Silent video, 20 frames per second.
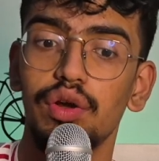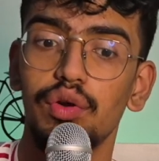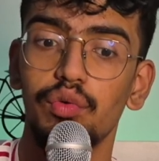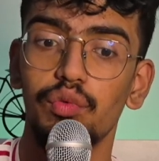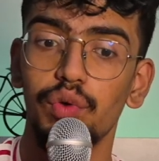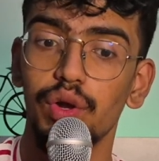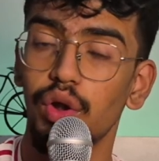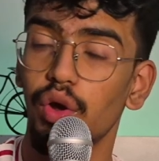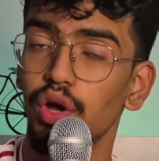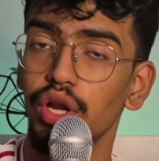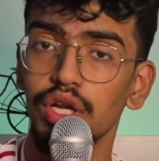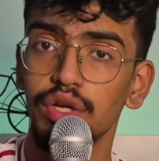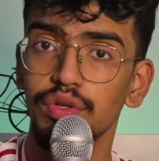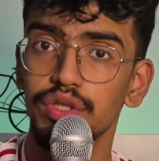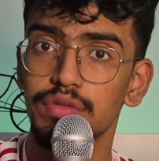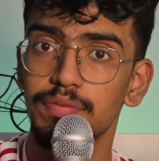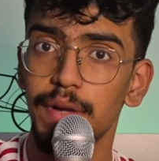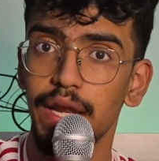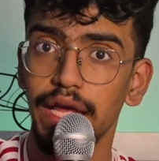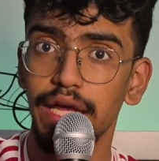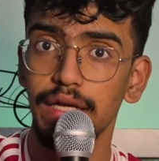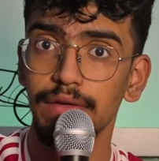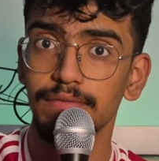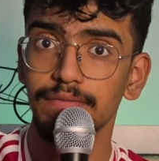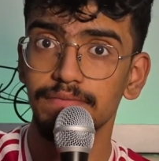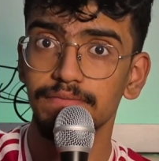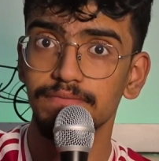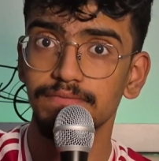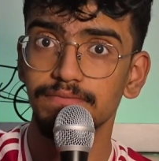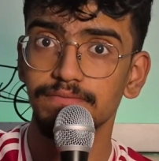When Højlund was playing,
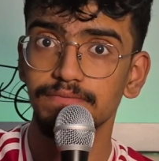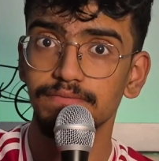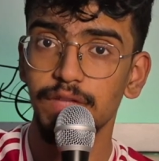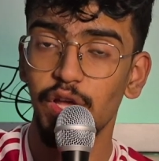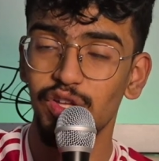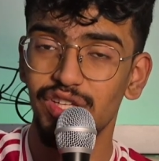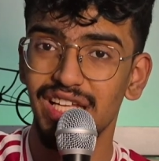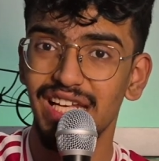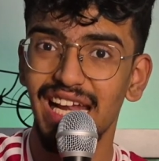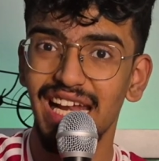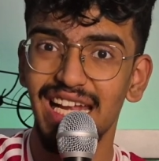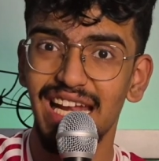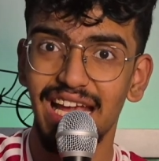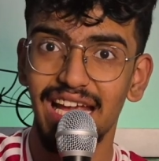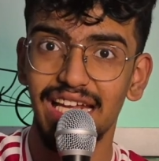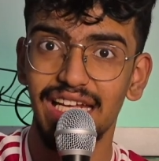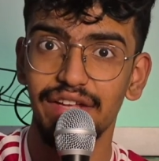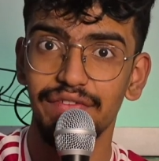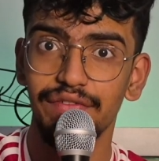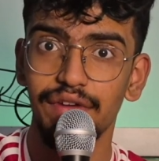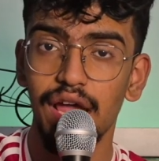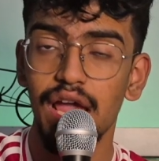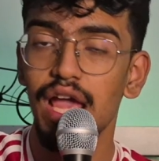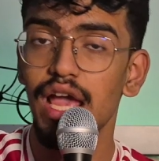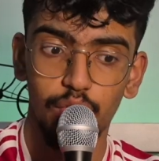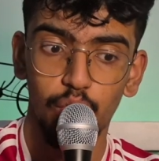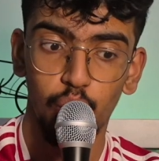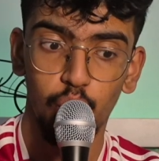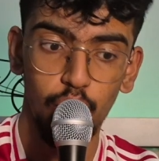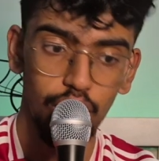he was a net negative.
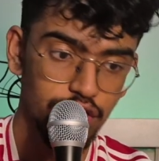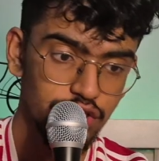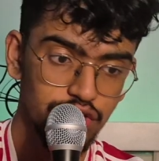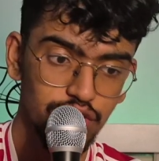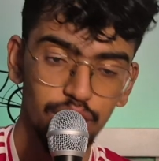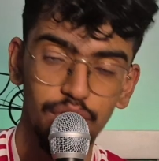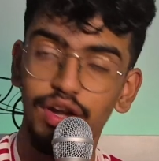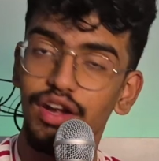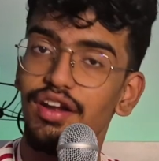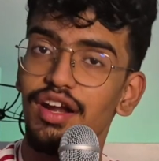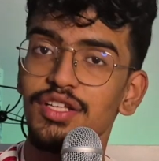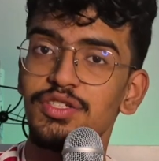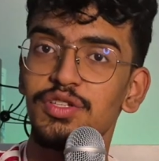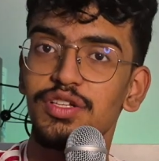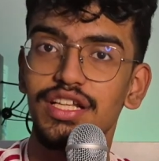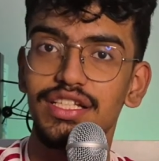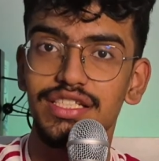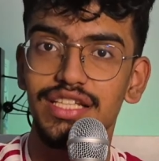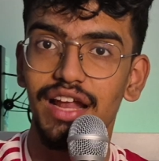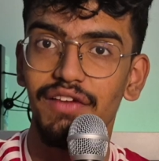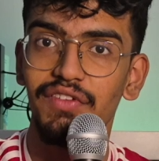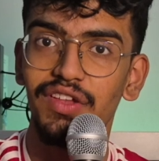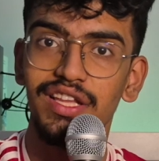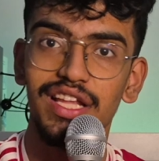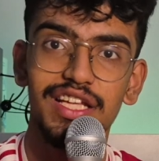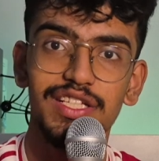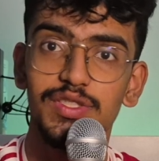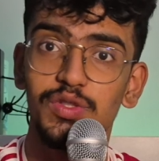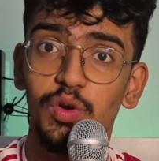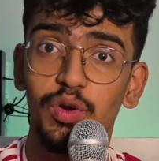Once you regress to this level,
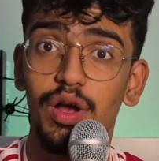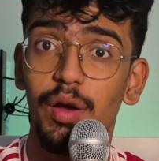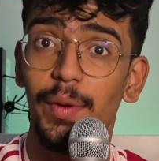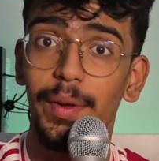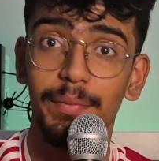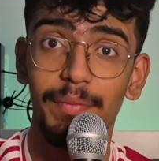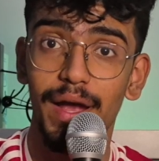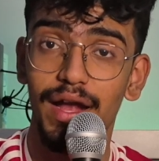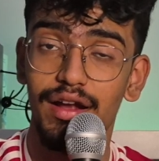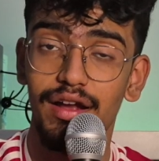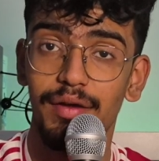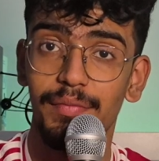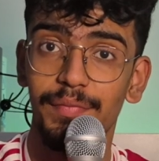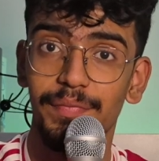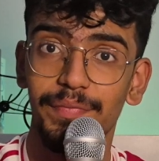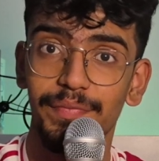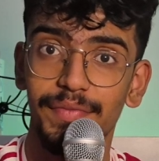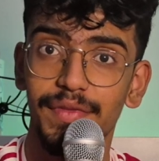there's no coming back up.